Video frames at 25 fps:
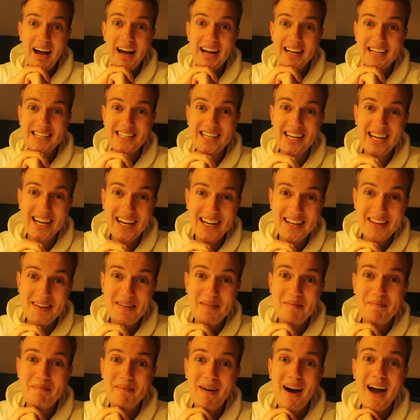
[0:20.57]
I
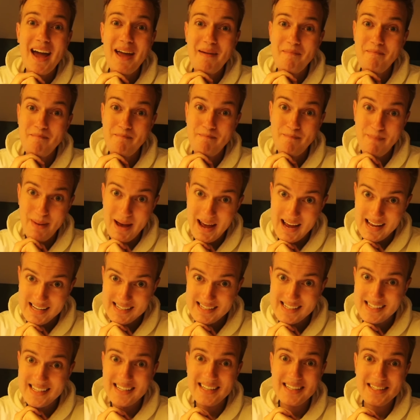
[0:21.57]
did my
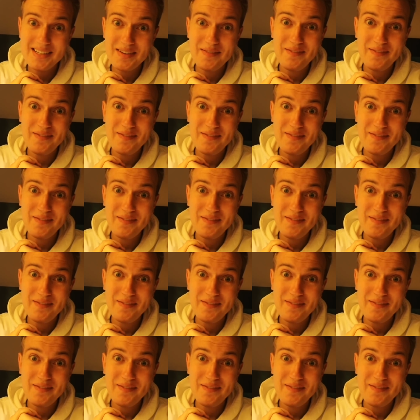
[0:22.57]
best